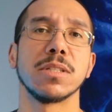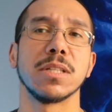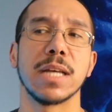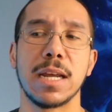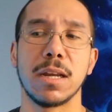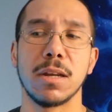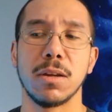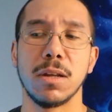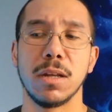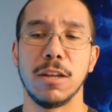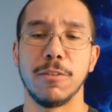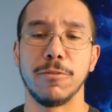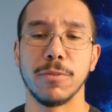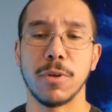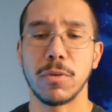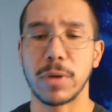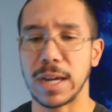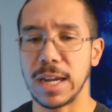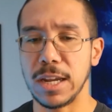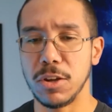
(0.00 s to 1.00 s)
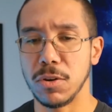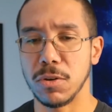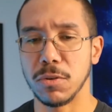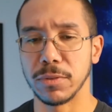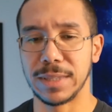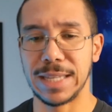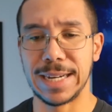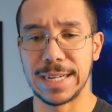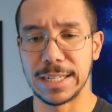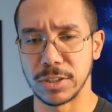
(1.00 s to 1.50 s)
Like, you
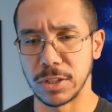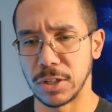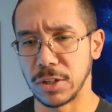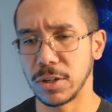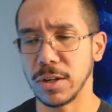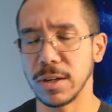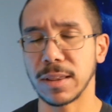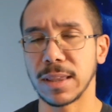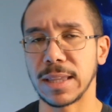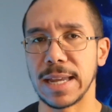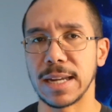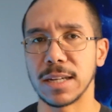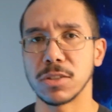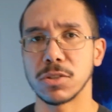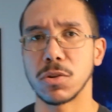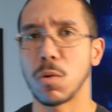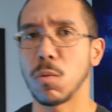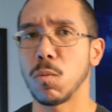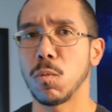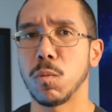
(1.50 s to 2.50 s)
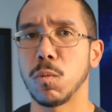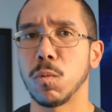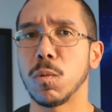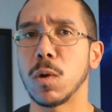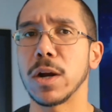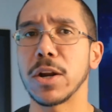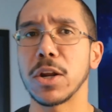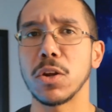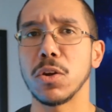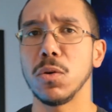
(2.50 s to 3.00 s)
don't think it's a good thing, so
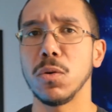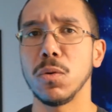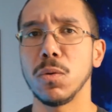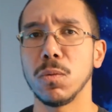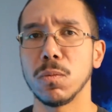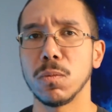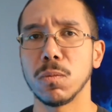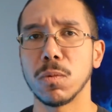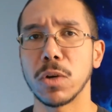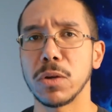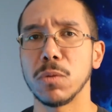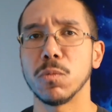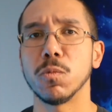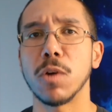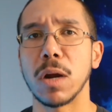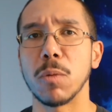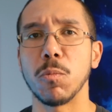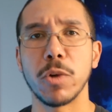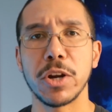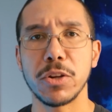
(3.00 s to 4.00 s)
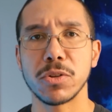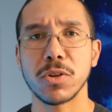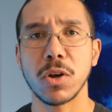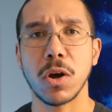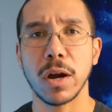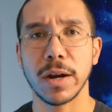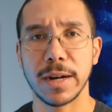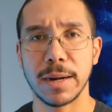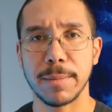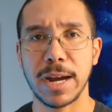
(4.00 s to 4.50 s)
what do you want? What are you
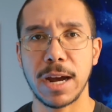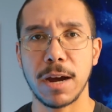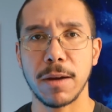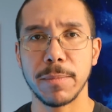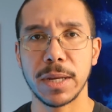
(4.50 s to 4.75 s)
talking about?